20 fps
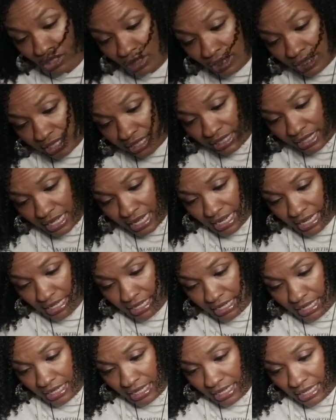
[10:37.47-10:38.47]
looks
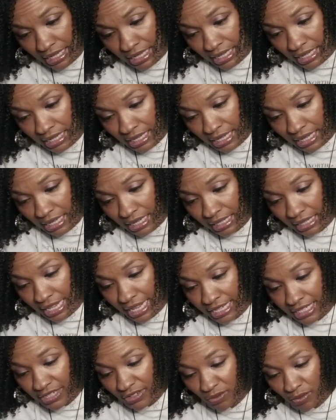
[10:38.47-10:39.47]
like a
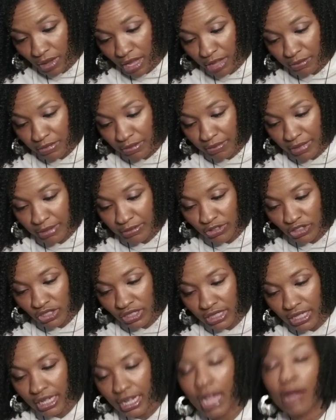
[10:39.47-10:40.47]
glass of wine, but maybe
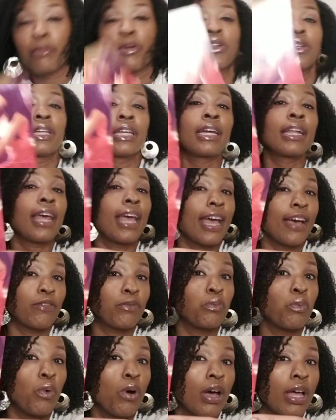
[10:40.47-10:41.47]
she's like, I'm only going to have
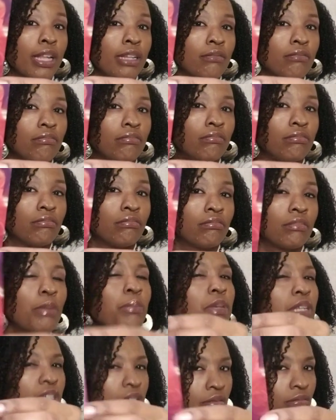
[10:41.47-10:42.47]
one.
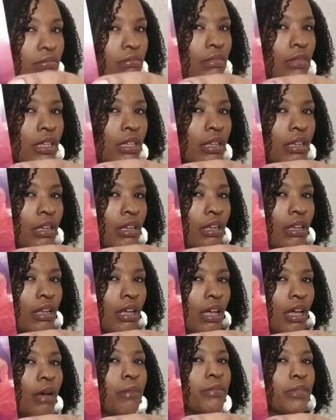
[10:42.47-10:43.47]
I'm
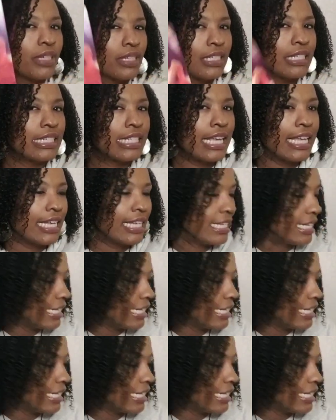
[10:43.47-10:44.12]
going to take